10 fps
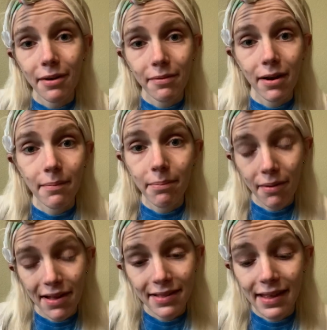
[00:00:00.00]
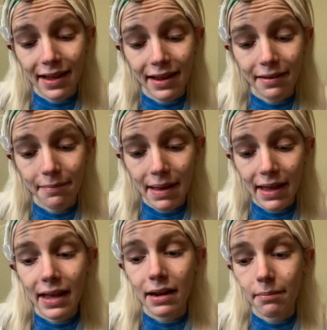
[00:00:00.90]
we're impressing and
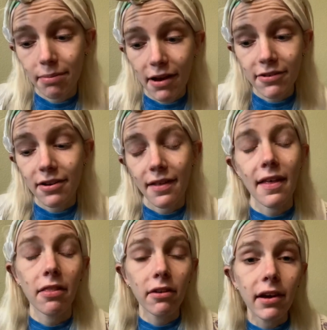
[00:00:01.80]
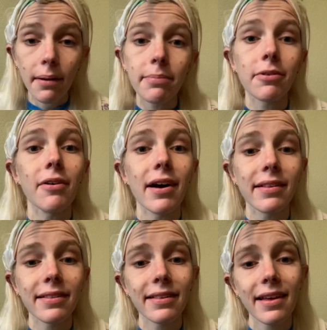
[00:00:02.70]
making an impression on, that look up to us.